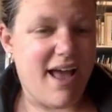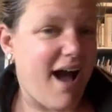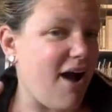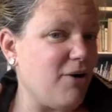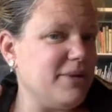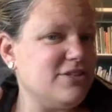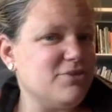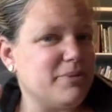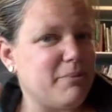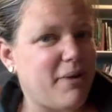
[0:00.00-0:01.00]
I will be
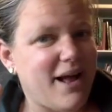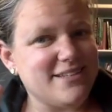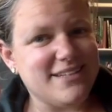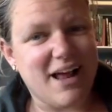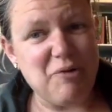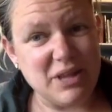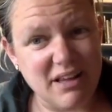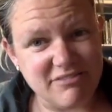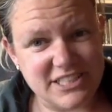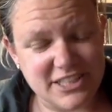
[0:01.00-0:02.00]
super impressed, and I would
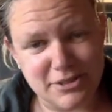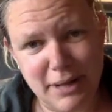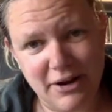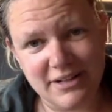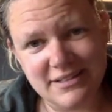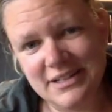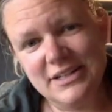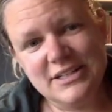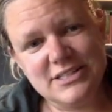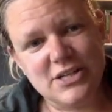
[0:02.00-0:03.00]
love to hear about it.
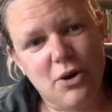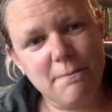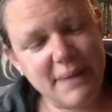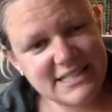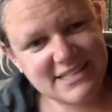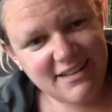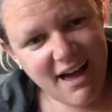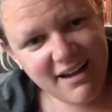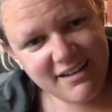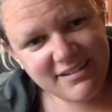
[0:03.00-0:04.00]
So best of luck.
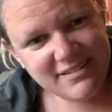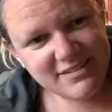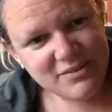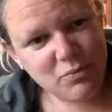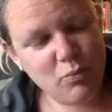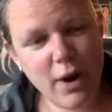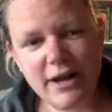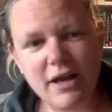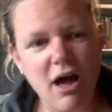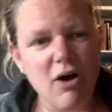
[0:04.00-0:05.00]
Way to
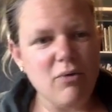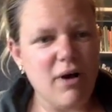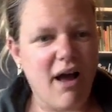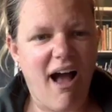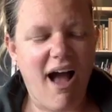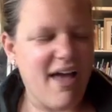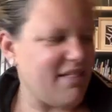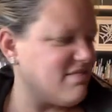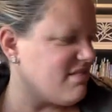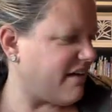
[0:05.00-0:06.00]
go. I
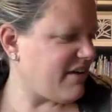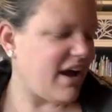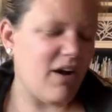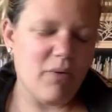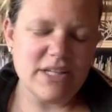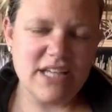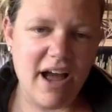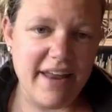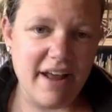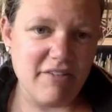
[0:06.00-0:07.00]
love how we
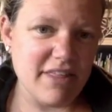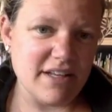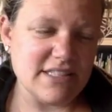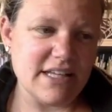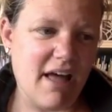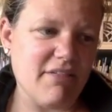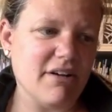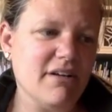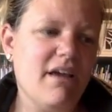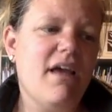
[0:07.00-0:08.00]
tied everything together,
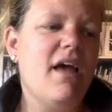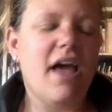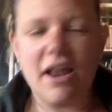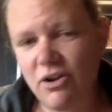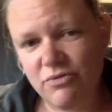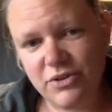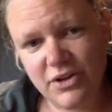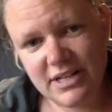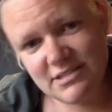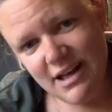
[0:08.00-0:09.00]
and hopefully you
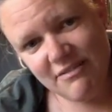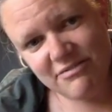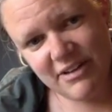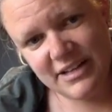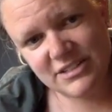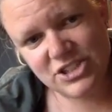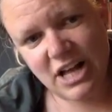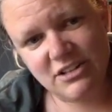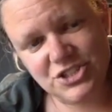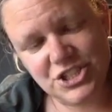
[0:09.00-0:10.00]
guys will have fun
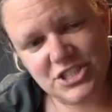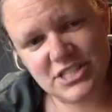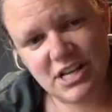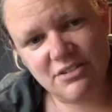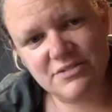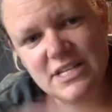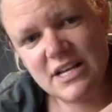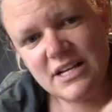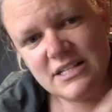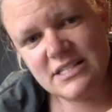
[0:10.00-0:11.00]
challenging yourselves,
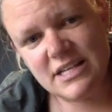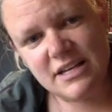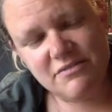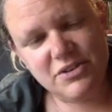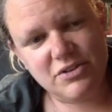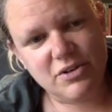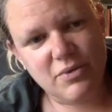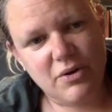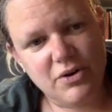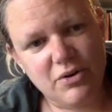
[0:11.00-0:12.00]
seeing if you can
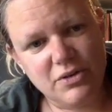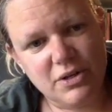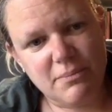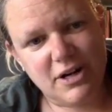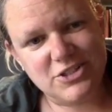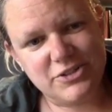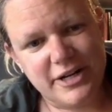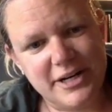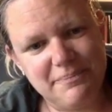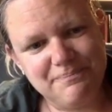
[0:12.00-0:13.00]
grow your own little Mars terrarium.